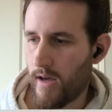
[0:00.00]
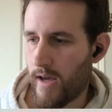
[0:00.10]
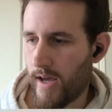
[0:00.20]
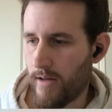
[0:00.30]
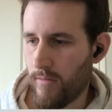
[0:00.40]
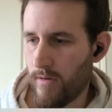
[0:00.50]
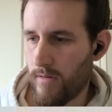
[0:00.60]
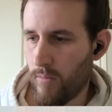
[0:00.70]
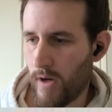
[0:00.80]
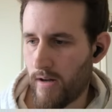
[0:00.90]
And
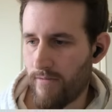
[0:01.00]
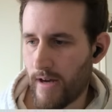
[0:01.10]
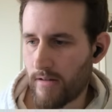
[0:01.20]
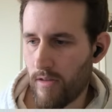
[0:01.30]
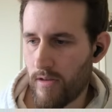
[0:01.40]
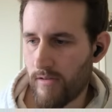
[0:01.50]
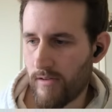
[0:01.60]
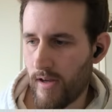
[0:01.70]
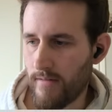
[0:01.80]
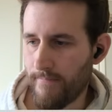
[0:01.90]
when I factor this
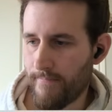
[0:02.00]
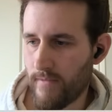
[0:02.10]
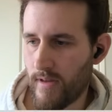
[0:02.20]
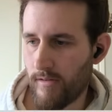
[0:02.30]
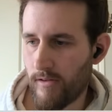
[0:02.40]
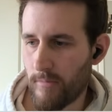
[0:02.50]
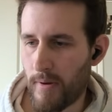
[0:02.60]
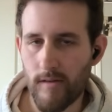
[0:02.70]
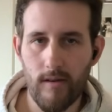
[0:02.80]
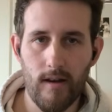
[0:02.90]
in, this is
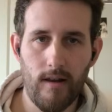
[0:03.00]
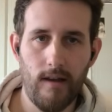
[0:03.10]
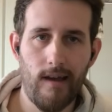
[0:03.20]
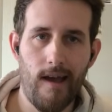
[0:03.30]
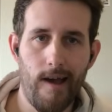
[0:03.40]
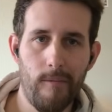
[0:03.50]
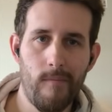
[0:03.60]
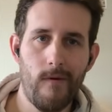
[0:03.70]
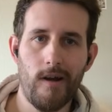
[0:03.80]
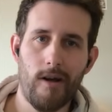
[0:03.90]
basically
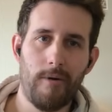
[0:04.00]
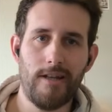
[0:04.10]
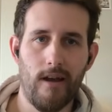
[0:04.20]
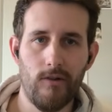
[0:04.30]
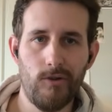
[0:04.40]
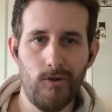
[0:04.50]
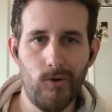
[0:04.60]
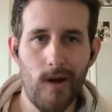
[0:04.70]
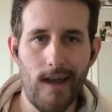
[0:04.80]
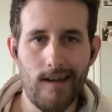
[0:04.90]
I'm coming down
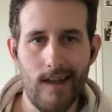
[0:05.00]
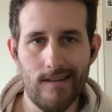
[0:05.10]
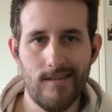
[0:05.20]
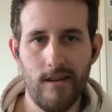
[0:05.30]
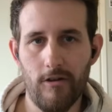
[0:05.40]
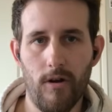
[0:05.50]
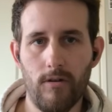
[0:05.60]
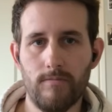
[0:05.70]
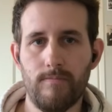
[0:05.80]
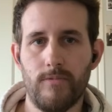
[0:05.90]
to a net zero.